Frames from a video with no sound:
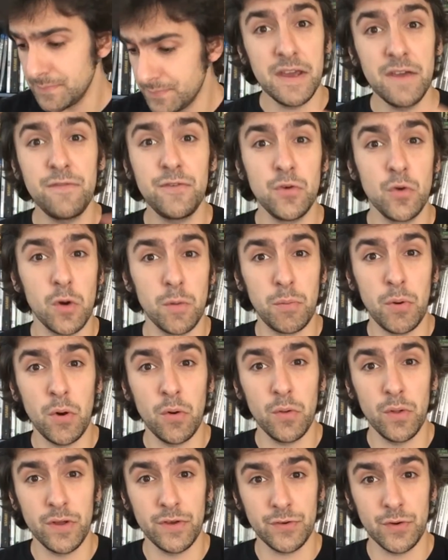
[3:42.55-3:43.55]
if you are
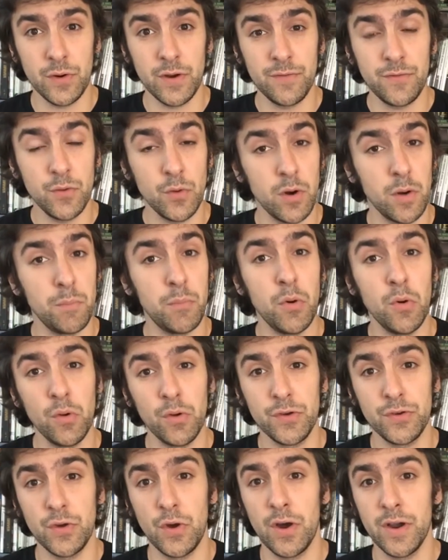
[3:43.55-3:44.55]
Polish or if you are a
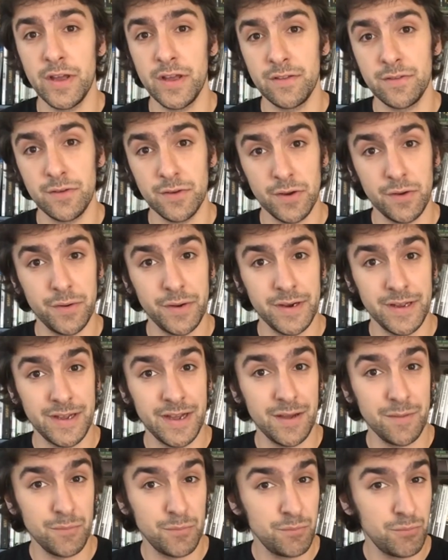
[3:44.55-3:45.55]
Polish audience, you're going to
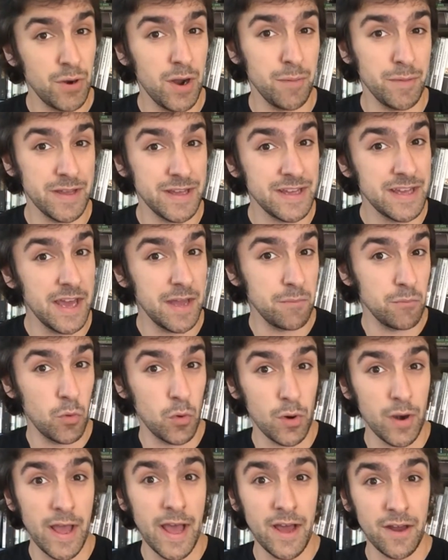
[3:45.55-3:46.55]
kind of probably get
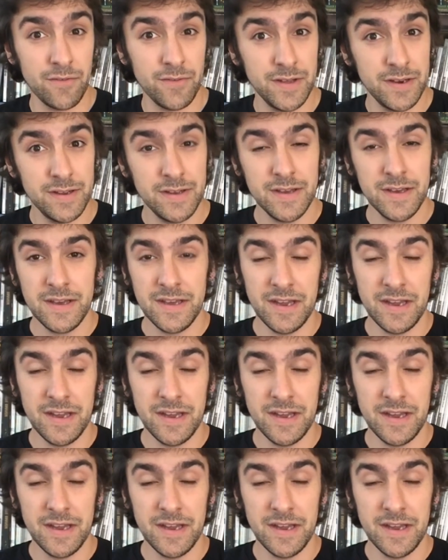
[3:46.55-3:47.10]
more out of it.